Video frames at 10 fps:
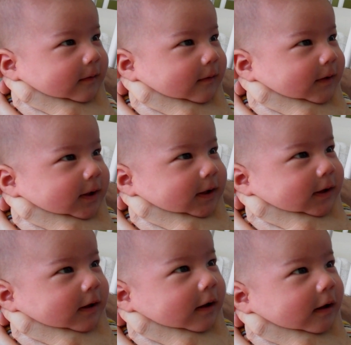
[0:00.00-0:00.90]

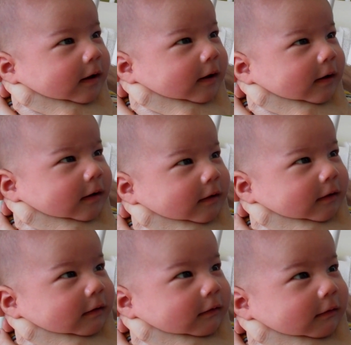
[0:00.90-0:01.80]
And the
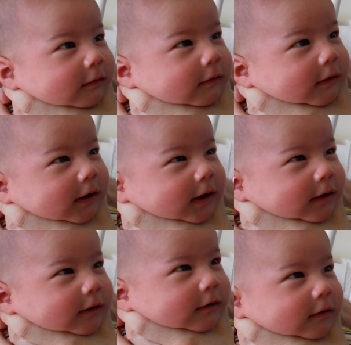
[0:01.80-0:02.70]
Chinese Grand Prix,
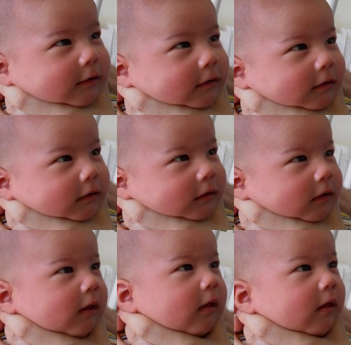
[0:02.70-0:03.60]
which is on last weekend,